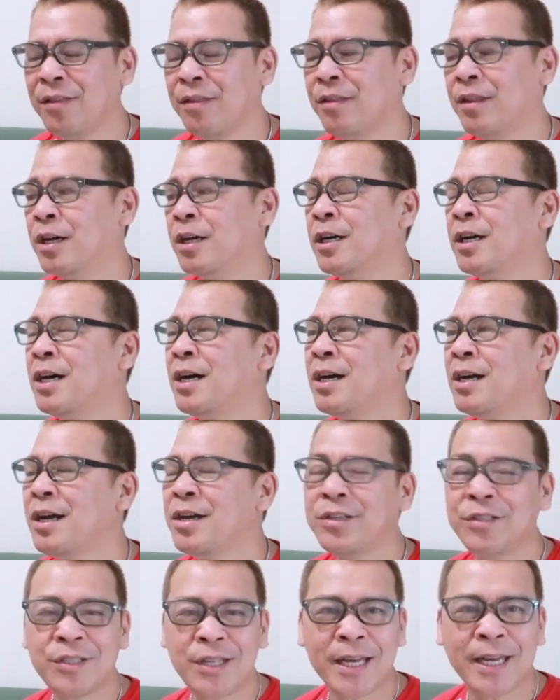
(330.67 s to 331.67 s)
the
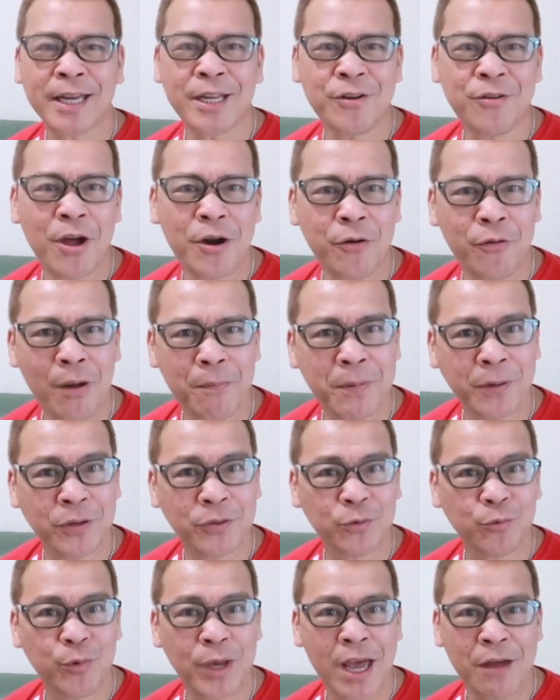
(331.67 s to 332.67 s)
second runner-up
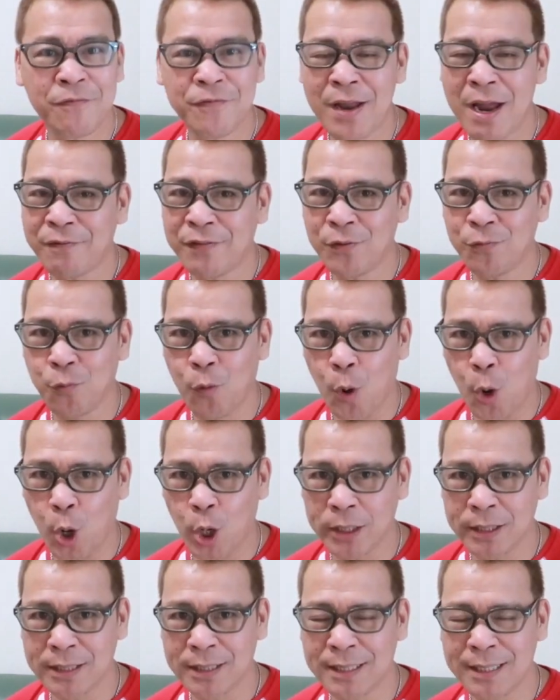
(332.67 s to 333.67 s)
because we have never
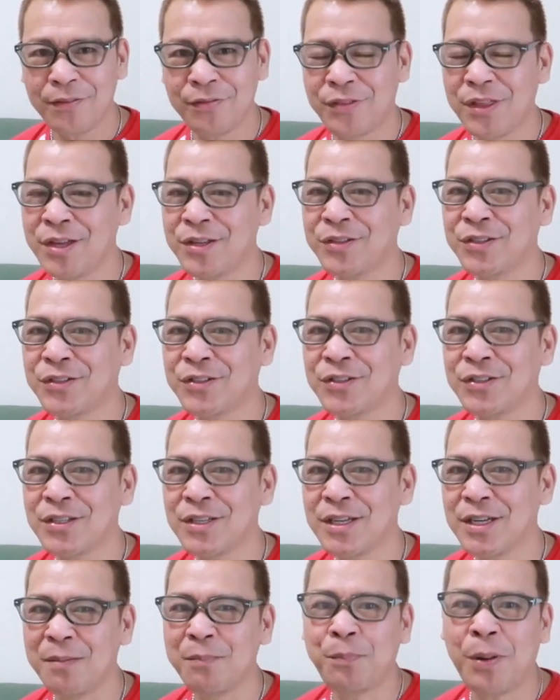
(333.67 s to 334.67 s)
won
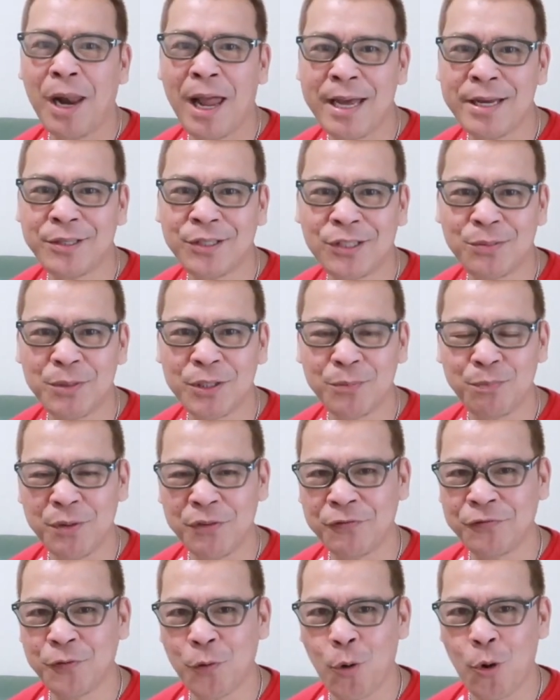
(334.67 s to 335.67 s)
this placement
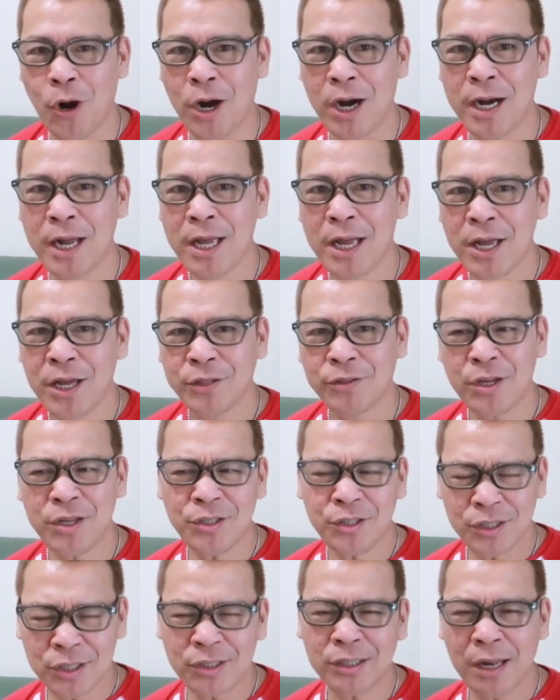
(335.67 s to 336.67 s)
before. So
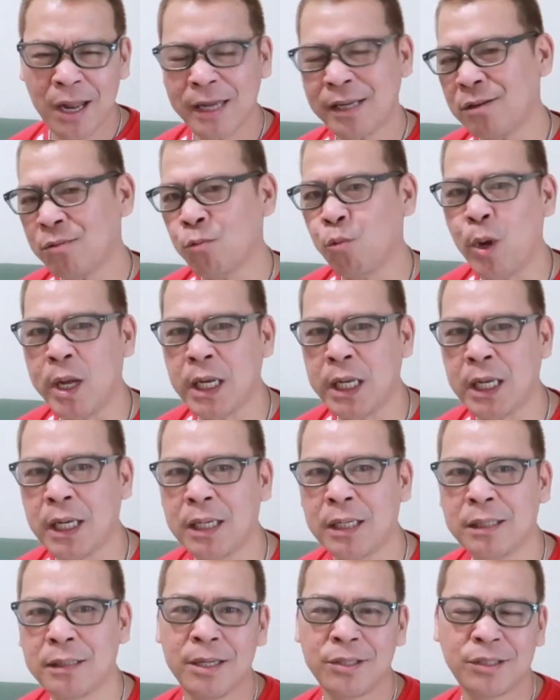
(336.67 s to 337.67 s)
it's just like
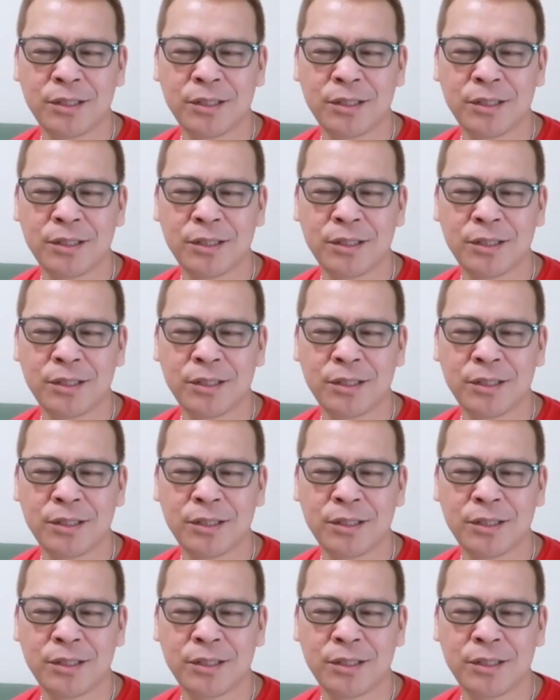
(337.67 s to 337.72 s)
winning.